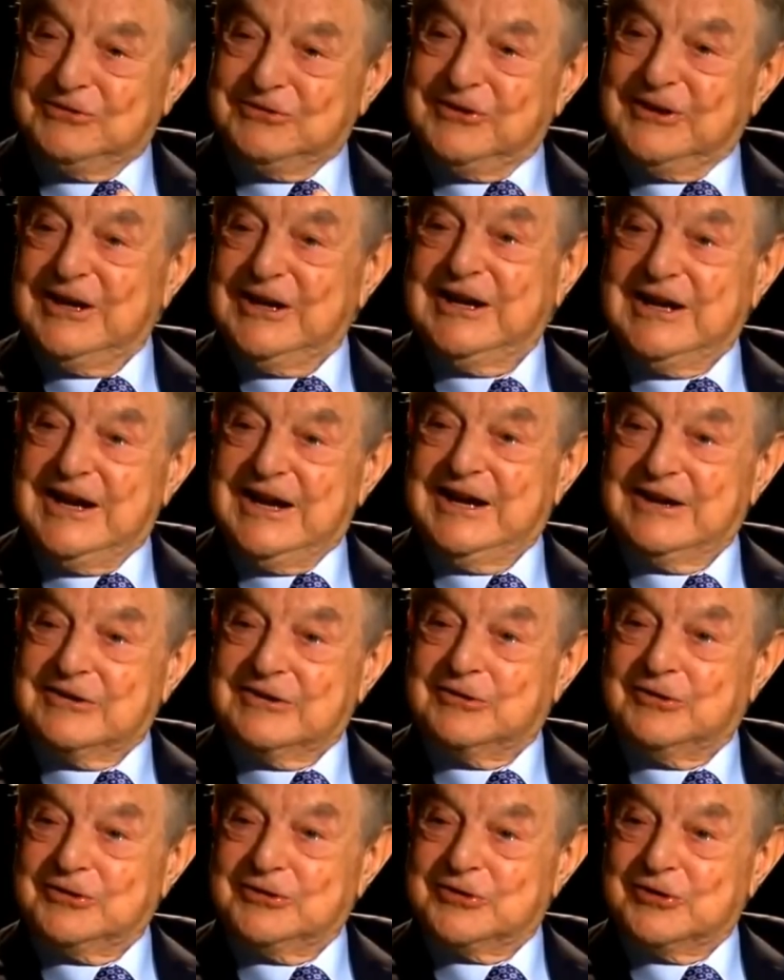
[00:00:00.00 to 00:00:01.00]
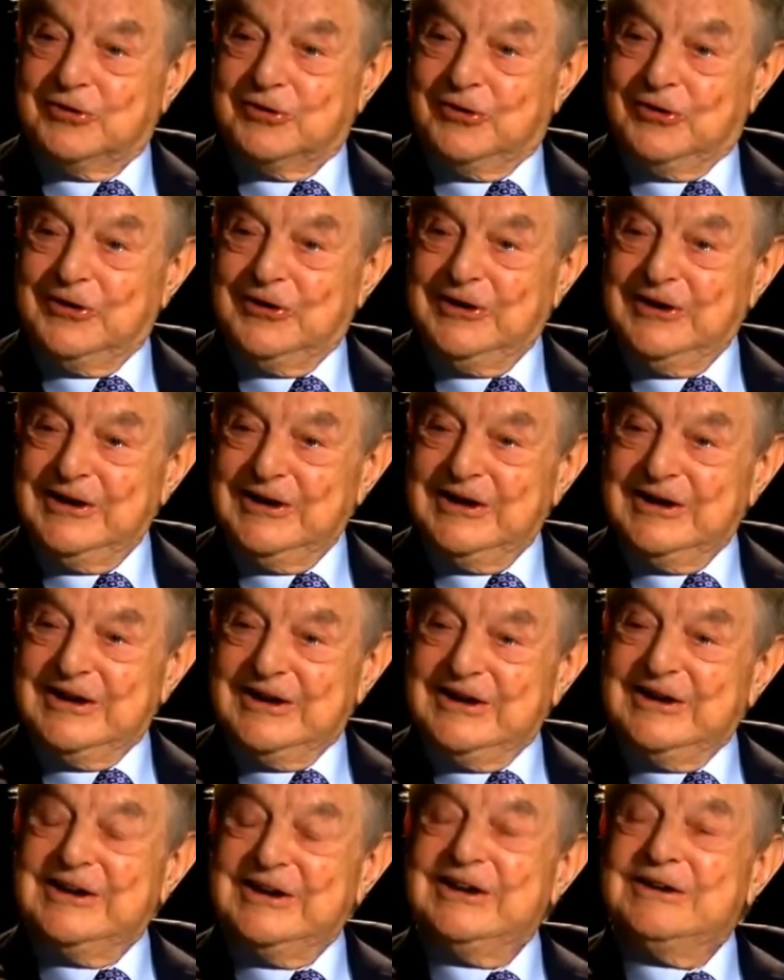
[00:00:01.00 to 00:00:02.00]
regain control,
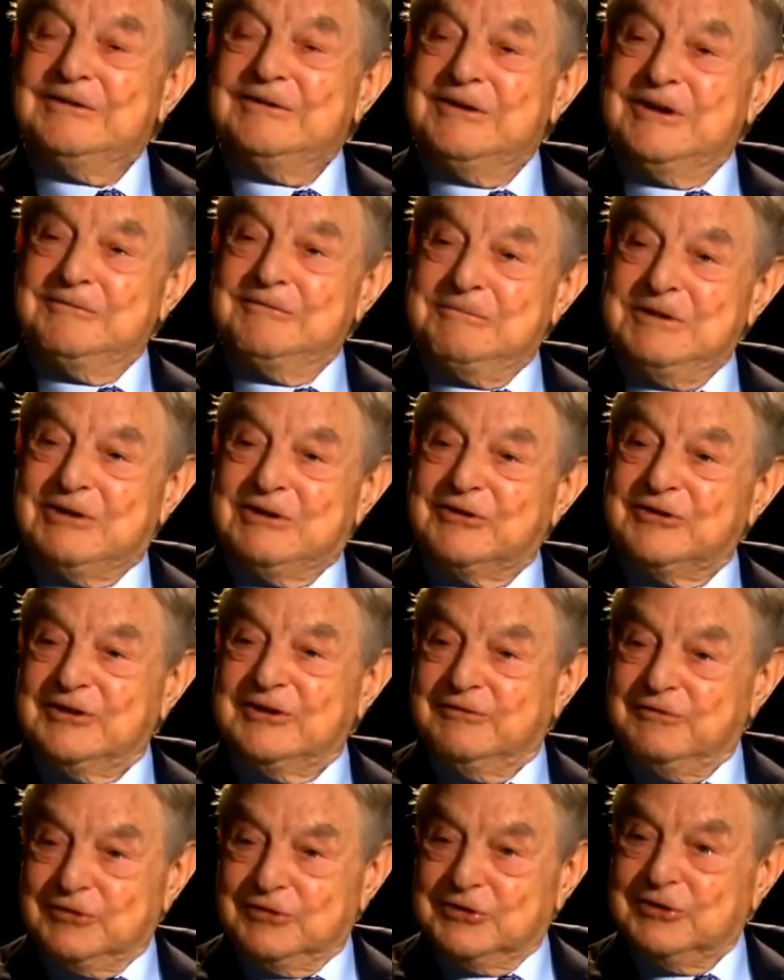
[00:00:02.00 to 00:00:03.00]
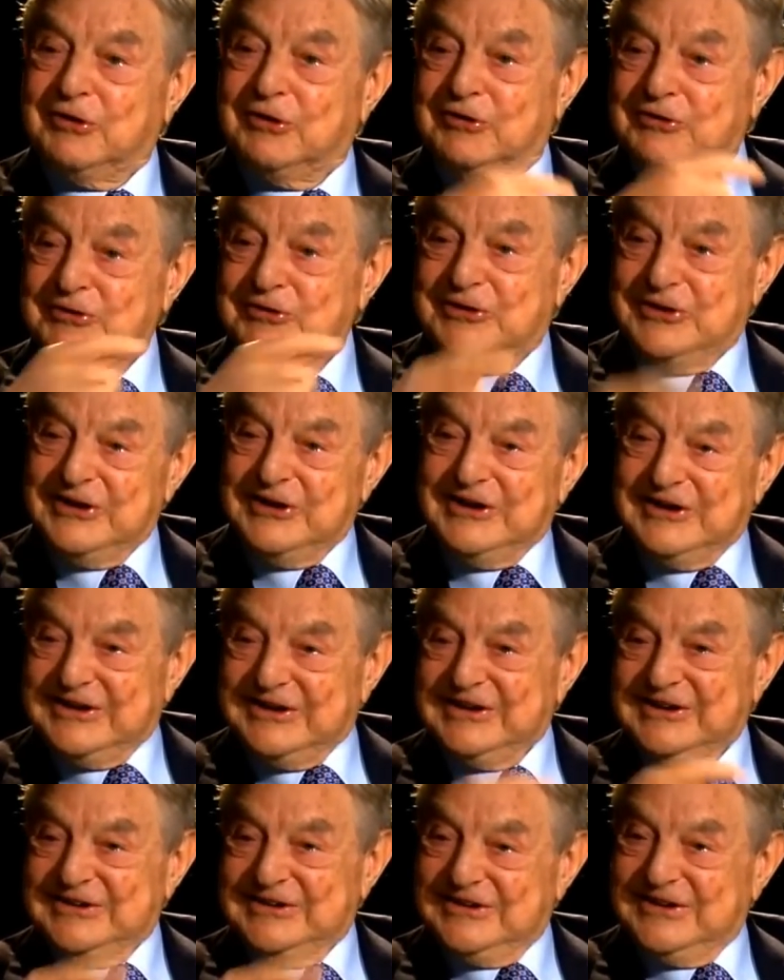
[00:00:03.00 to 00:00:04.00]
because if you don't,
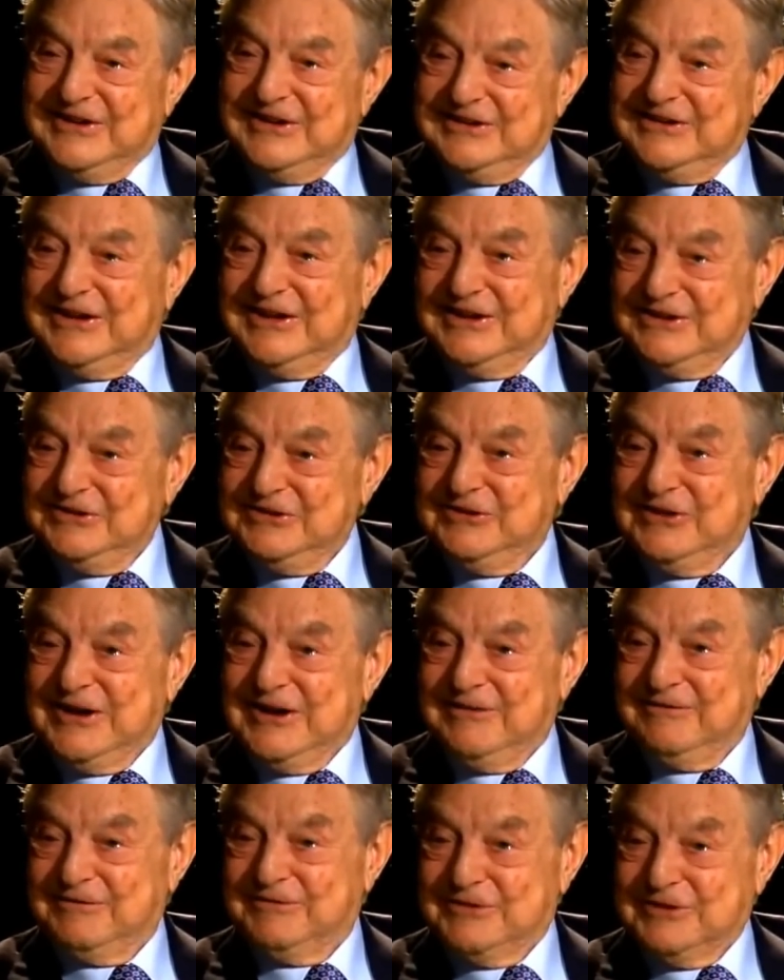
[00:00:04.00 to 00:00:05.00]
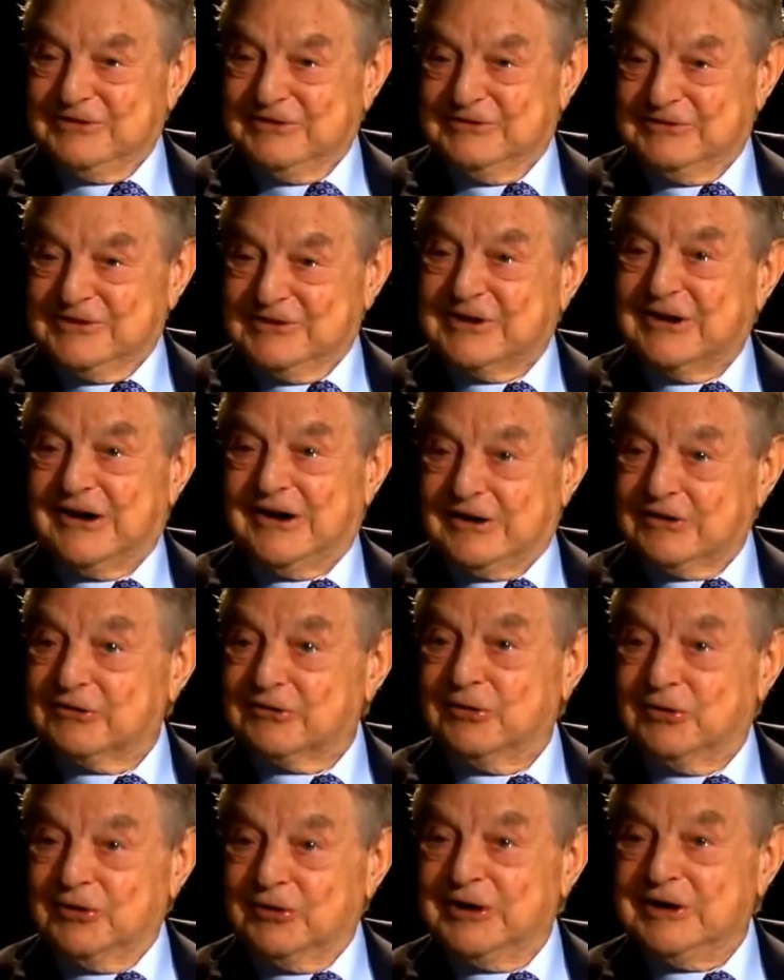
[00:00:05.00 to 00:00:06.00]
then you have the car
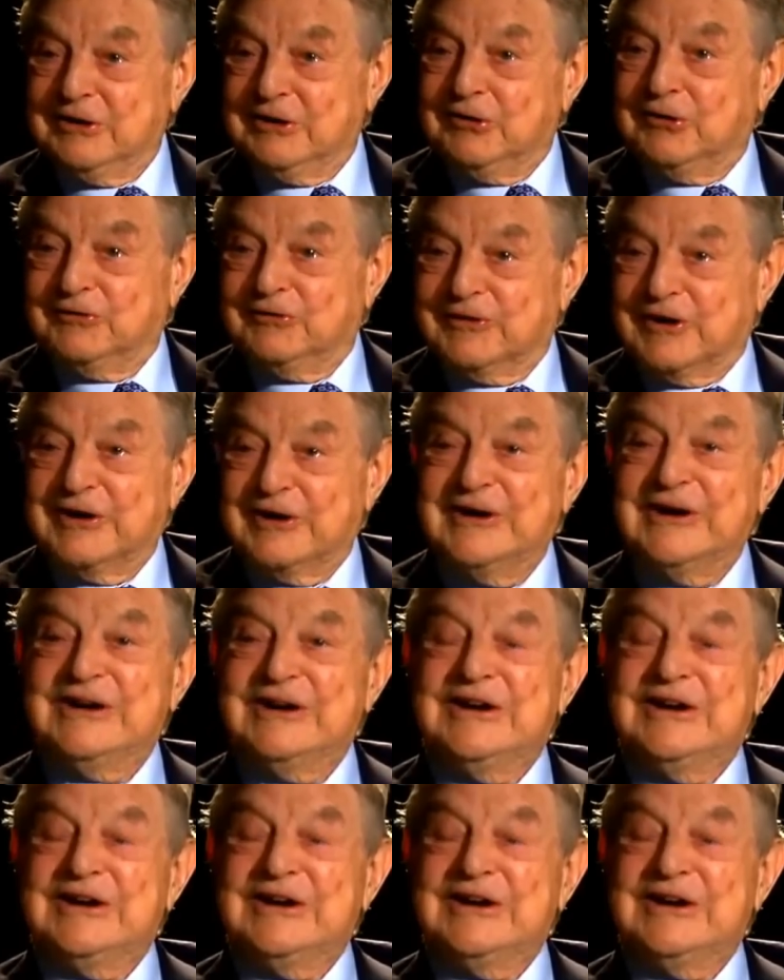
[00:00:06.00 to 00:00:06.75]
rolling over.